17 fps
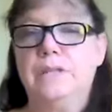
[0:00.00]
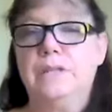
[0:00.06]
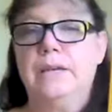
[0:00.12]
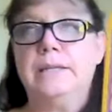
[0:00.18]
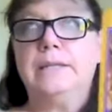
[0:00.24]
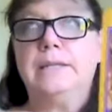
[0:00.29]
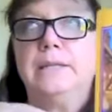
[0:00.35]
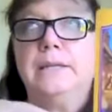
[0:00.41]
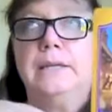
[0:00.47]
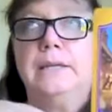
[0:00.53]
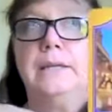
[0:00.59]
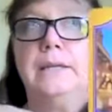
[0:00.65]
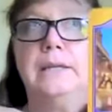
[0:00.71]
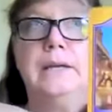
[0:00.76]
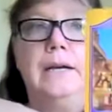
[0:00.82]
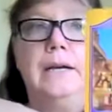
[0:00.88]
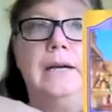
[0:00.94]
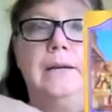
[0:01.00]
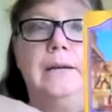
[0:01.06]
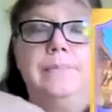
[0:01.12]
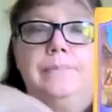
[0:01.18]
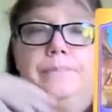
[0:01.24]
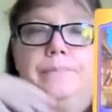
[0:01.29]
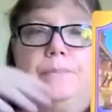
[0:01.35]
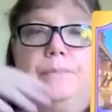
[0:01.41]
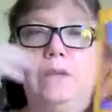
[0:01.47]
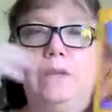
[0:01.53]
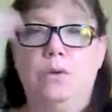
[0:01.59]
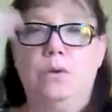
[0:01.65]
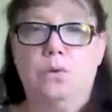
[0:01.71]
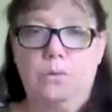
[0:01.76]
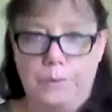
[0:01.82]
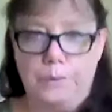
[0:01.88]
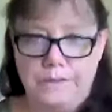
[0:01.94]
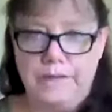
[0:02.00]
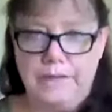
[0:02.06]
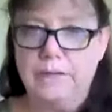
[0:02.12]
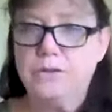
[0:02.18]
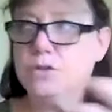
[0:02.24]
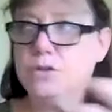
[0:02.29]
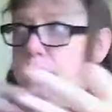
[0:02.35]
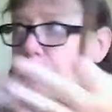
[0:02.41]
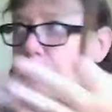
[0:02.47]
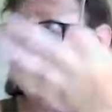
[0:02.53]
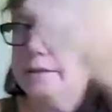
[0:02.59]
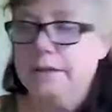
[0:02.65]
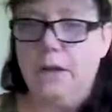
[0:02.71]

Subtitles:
that your potential is